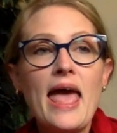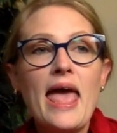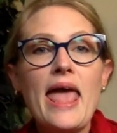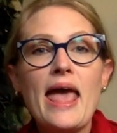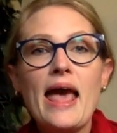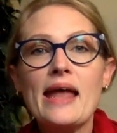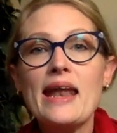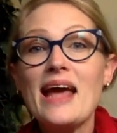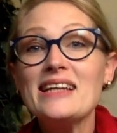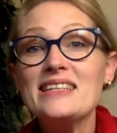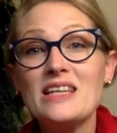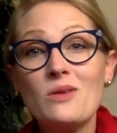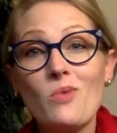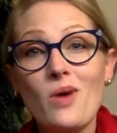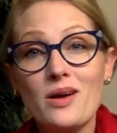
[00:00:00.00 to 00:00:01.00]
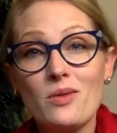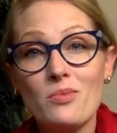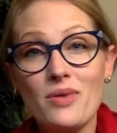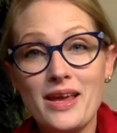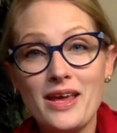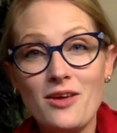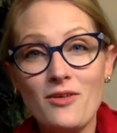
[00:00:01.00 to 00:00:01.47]
And I did want to
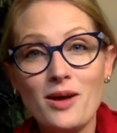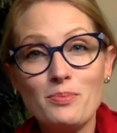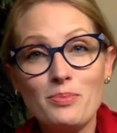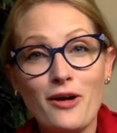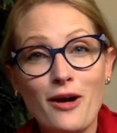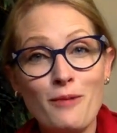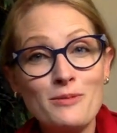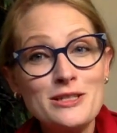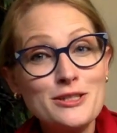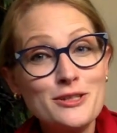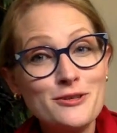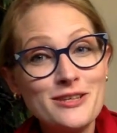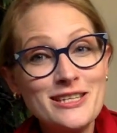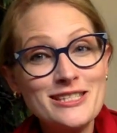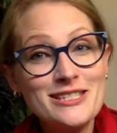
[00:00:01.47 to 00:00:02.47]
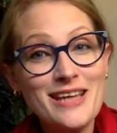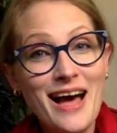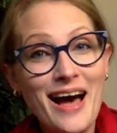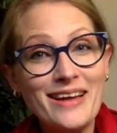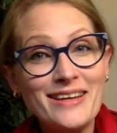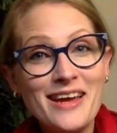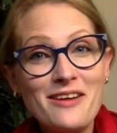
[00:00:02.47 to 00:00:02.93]
bring you, I promised you this
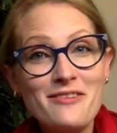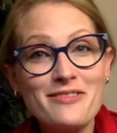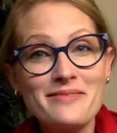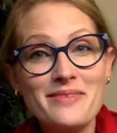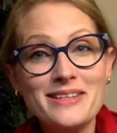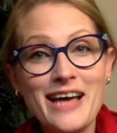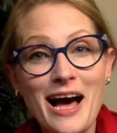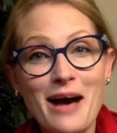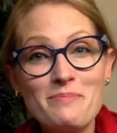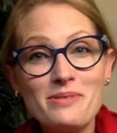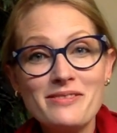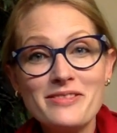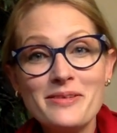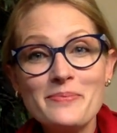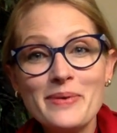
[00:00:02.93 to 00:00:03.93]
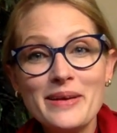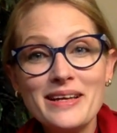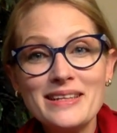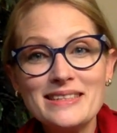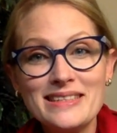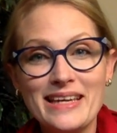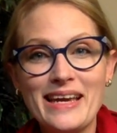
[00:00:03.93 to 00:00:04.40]
shot from the top of the
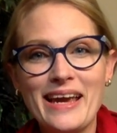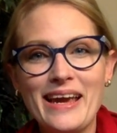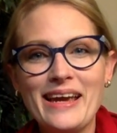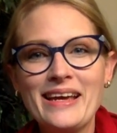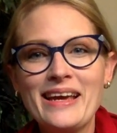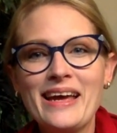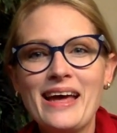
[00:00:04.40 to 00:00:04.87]
building.